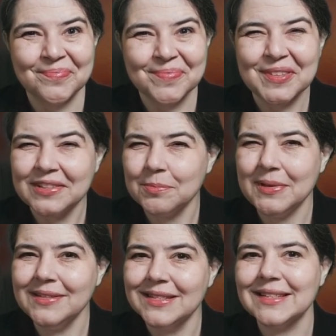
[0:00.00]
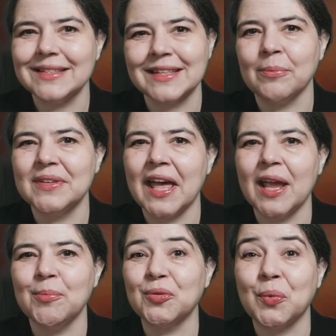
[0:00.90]
This means that
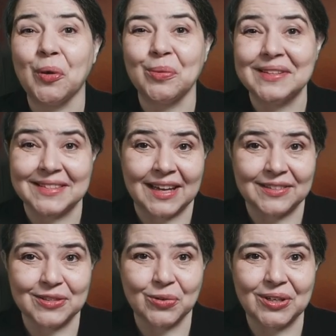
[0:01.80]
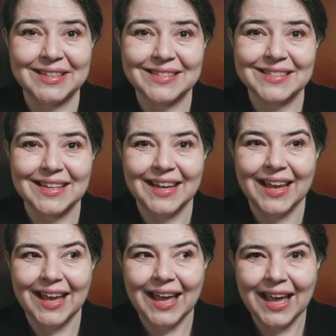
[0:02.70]
sometimes when I read science stories,
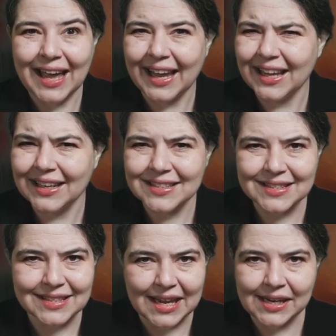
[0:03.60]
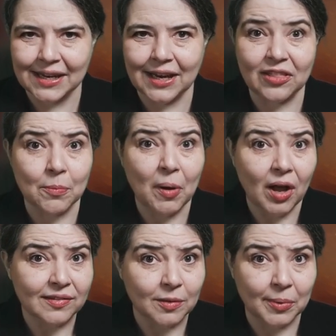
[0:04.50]
I get excited at the
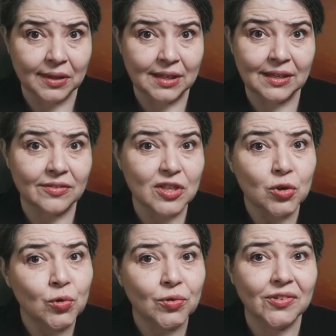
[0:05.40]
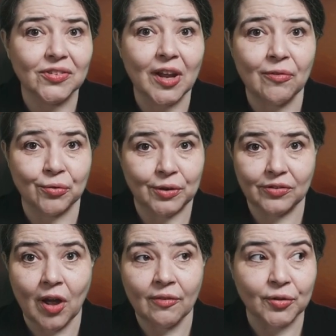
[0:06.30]
possibilities the new discoveries
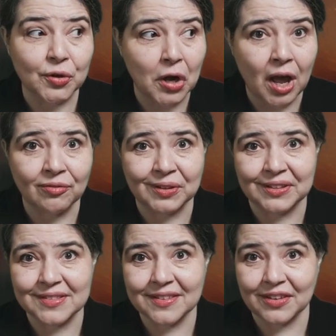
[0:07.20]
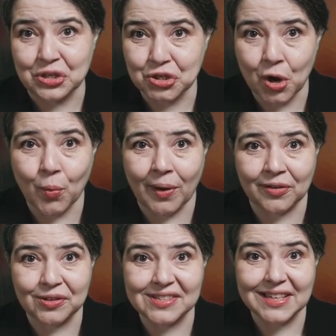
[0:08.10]
offer novelists and
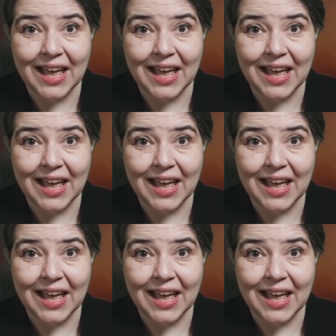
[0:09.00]
showrunners.